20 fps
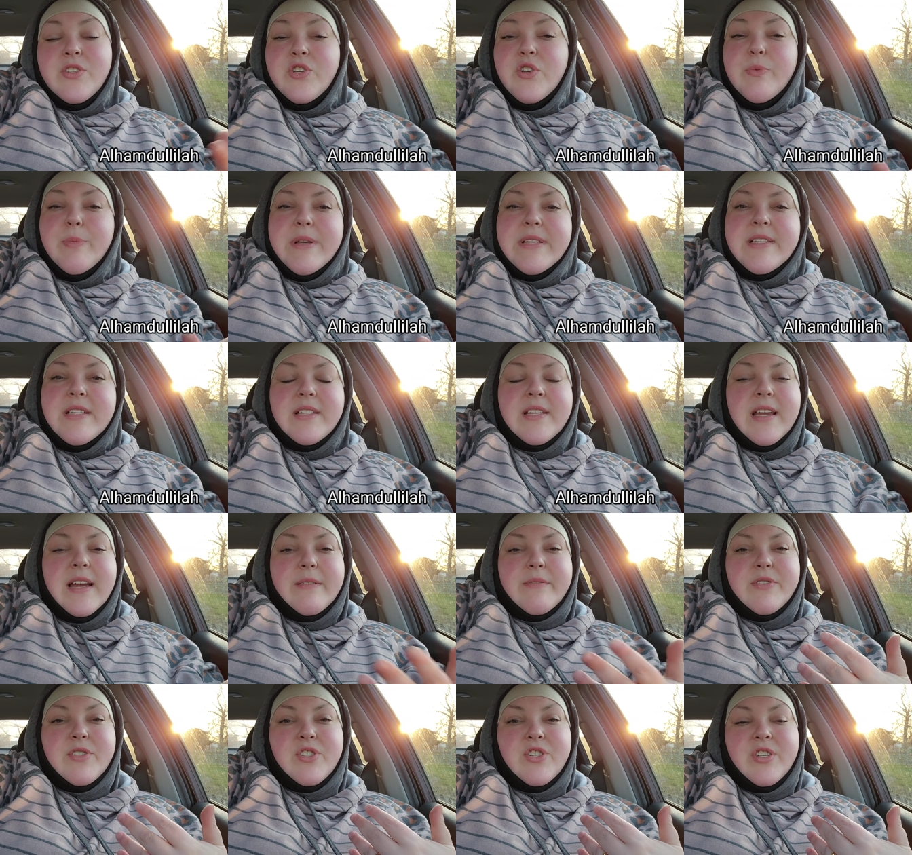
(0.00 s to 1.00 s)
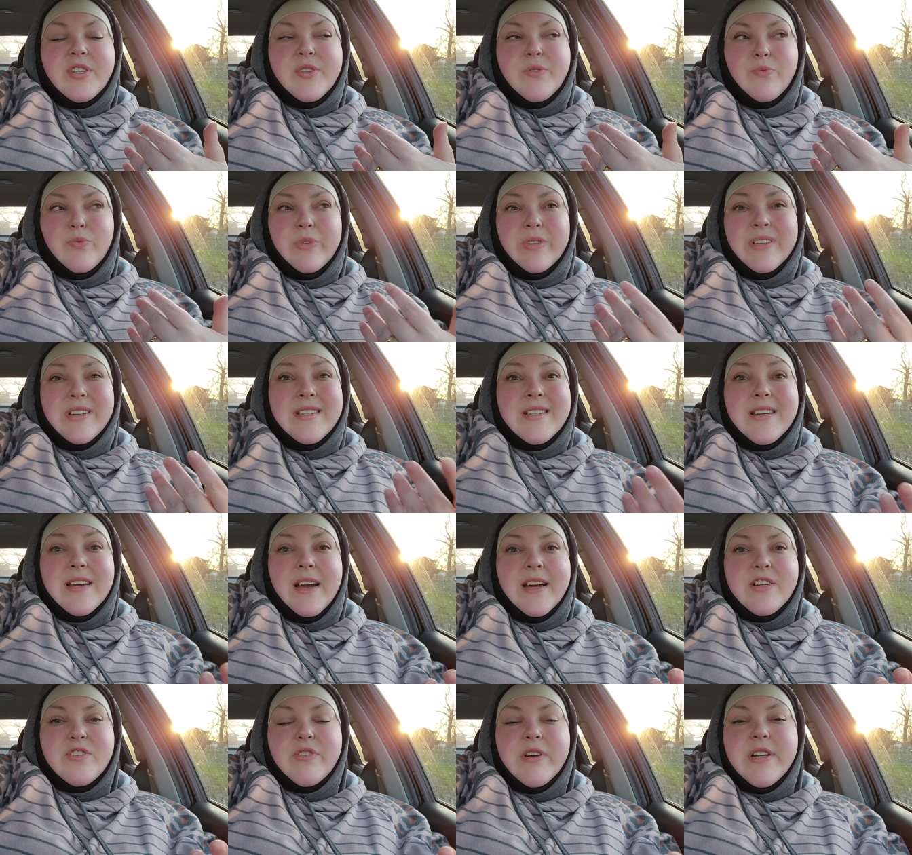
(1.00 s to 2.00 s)
So basically I was just really
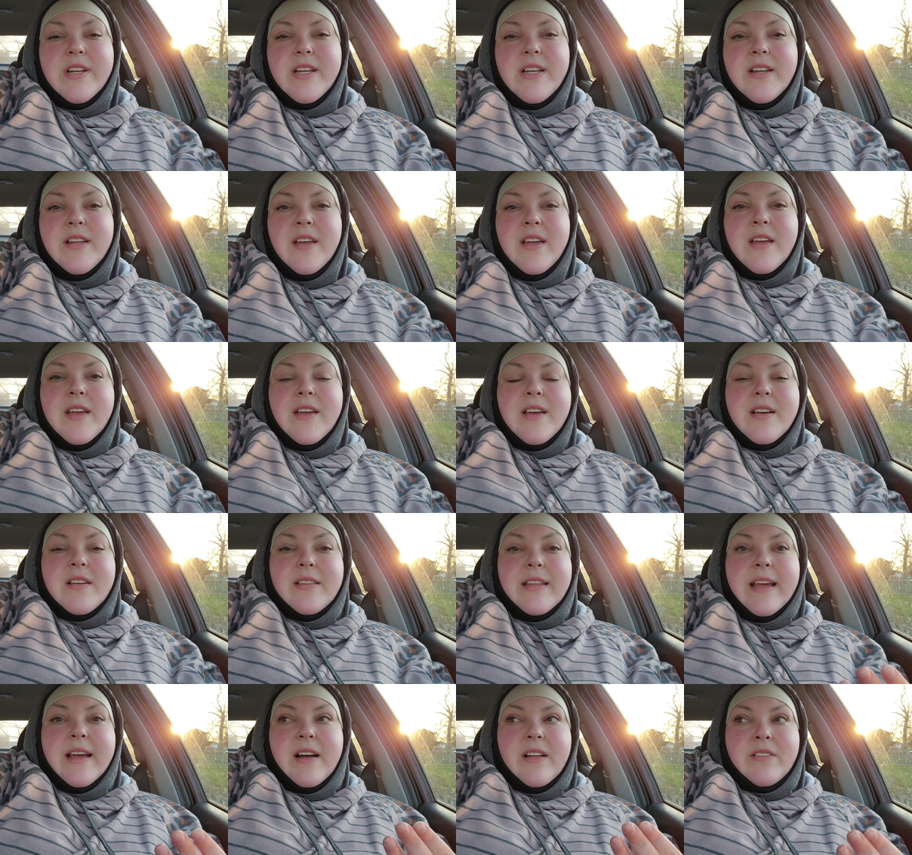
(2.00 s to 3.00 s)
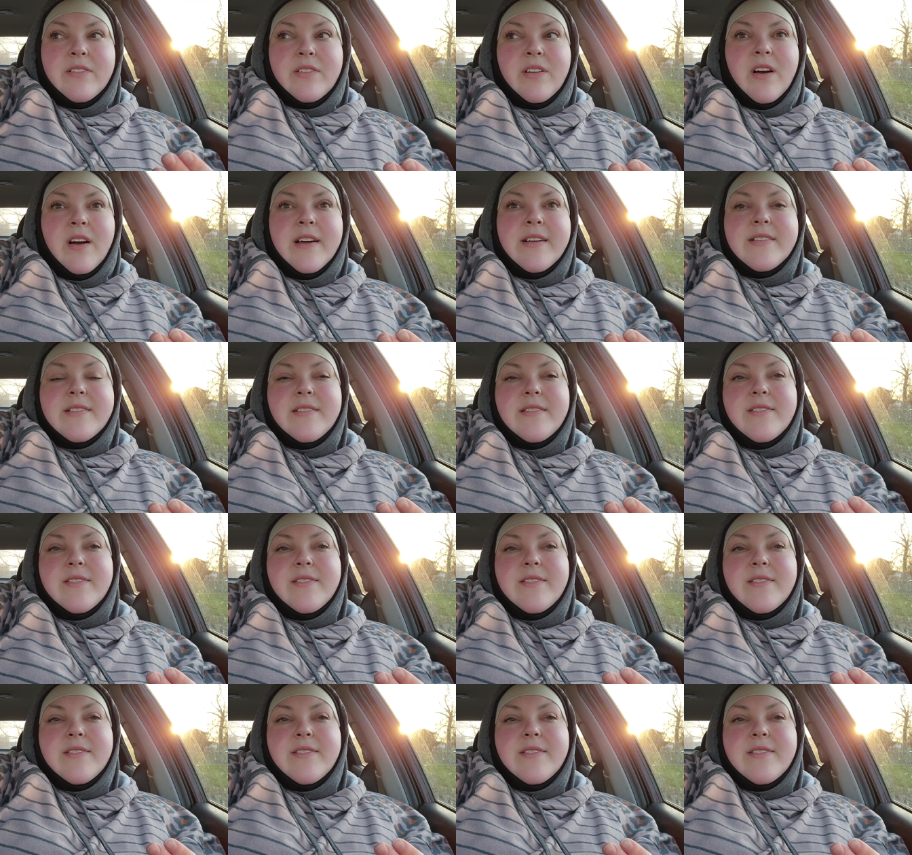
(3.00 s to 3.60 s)
dehydrated, like a lot.